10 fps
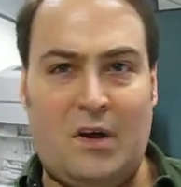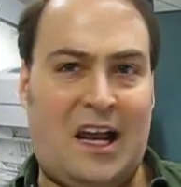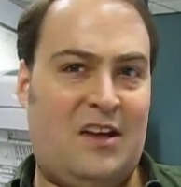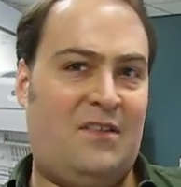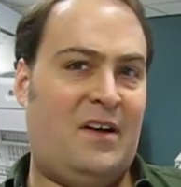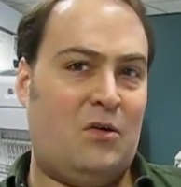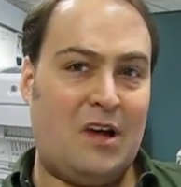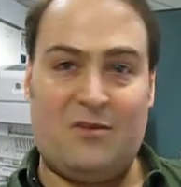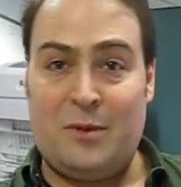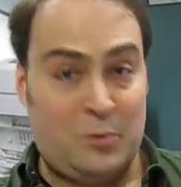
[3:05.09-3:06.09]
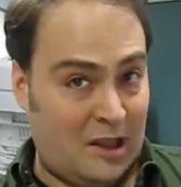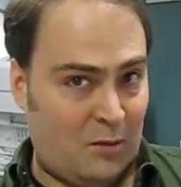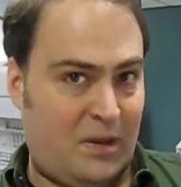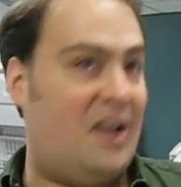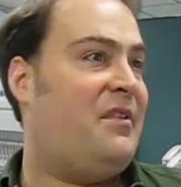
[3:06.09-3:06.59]
how the federal government will help
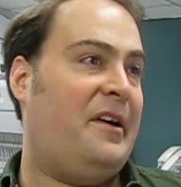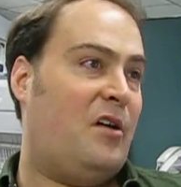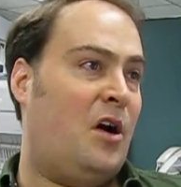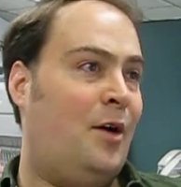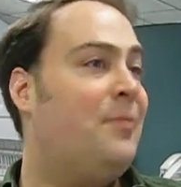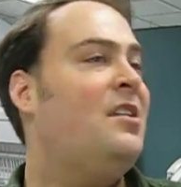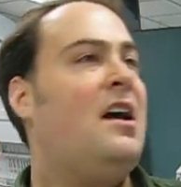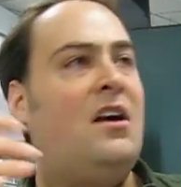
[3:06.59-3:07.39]
pay for your homes.